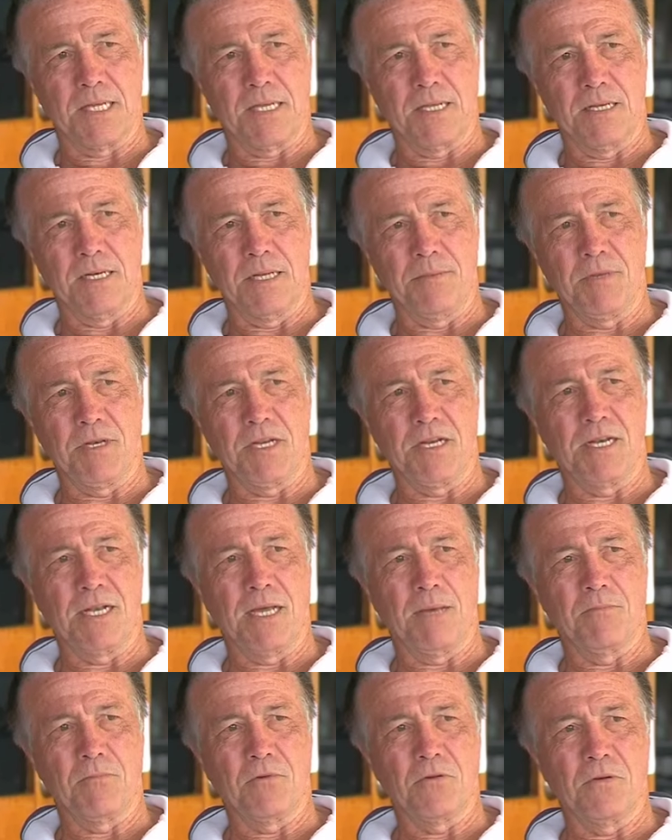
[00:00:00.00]
a limited
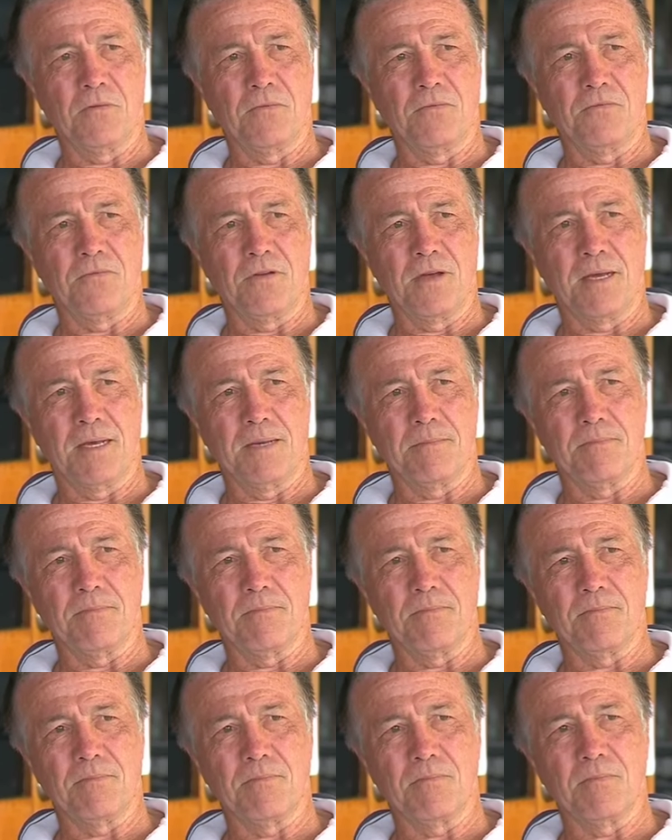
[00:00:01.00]
number of uh,
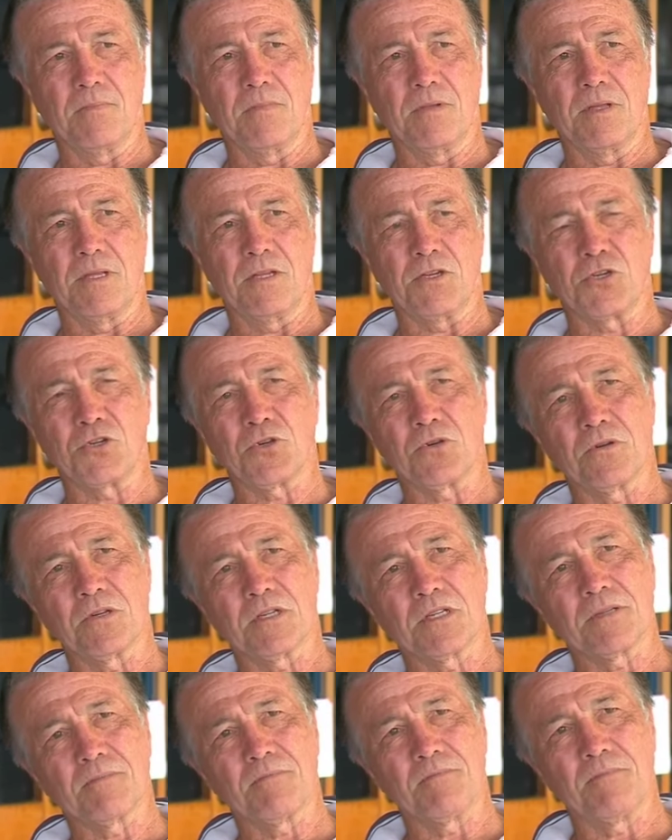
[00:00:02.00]
insurance